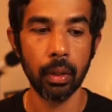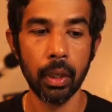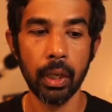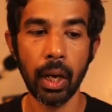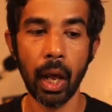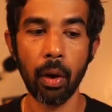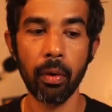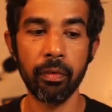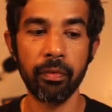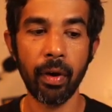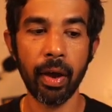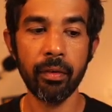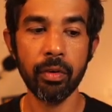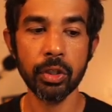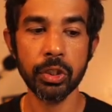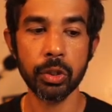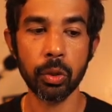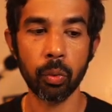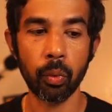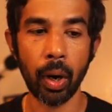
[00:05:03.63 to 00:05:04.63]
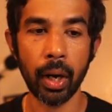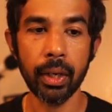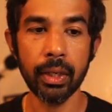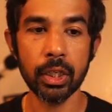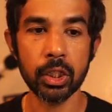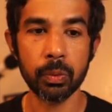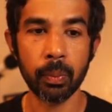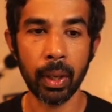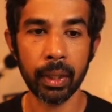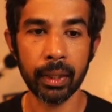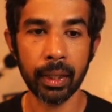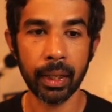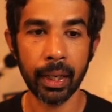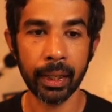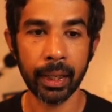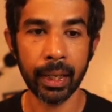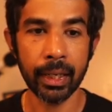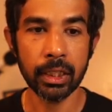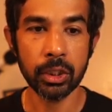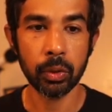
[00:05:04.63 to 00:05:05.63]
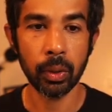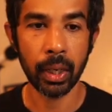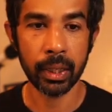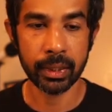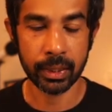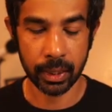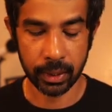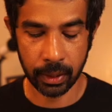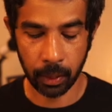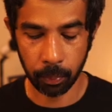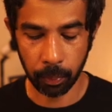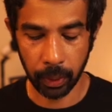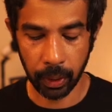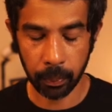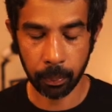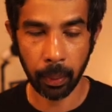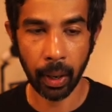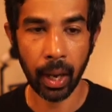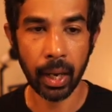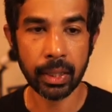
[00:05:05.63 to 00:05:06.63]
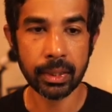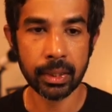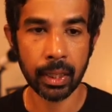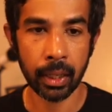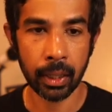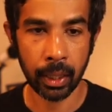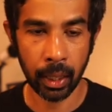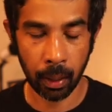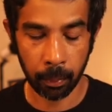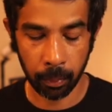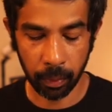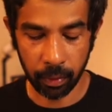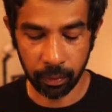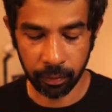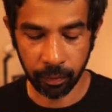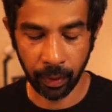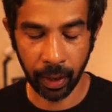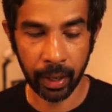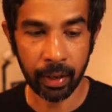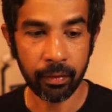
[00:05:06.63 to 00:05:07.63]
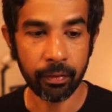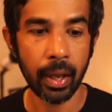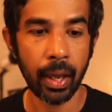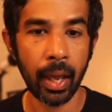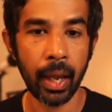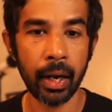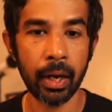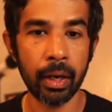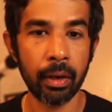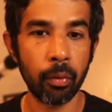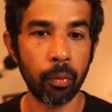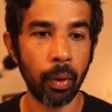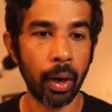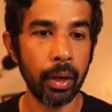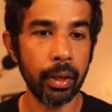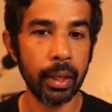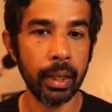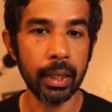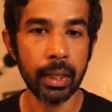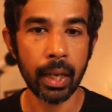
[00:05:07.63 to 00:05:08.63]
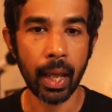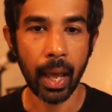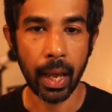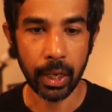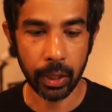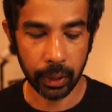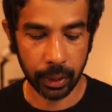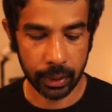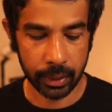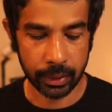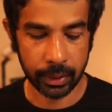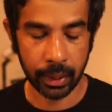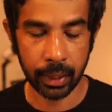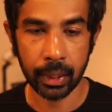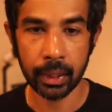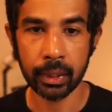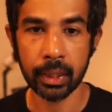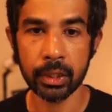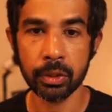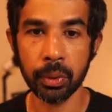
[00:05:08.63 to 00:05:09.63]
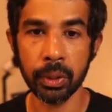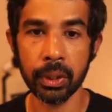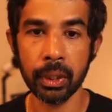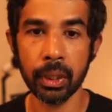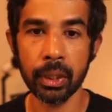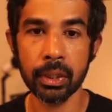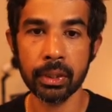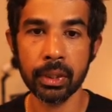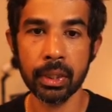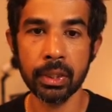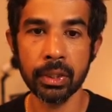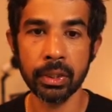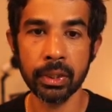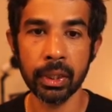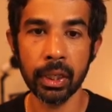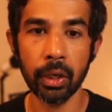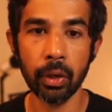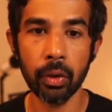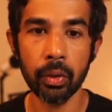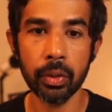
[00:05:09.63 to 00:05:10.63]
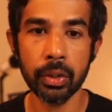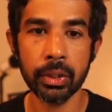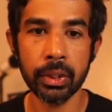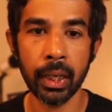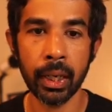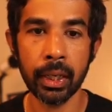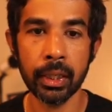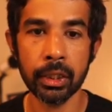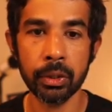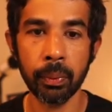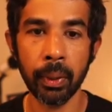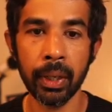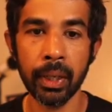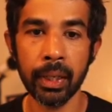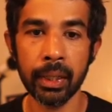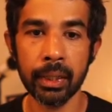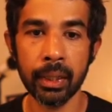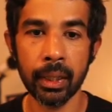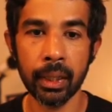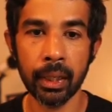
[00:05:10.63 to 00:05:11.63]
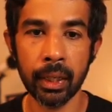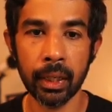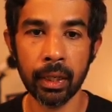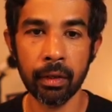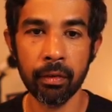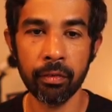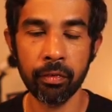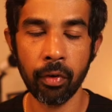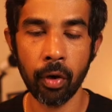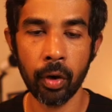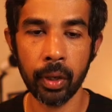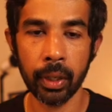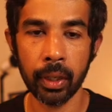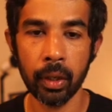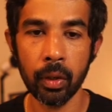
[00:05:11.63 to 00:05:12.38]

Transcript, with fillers: Now, if I was to run this method again, so let's simply pass a number 5 and run it, and you can see this returns 0, 10, 20, 30, 40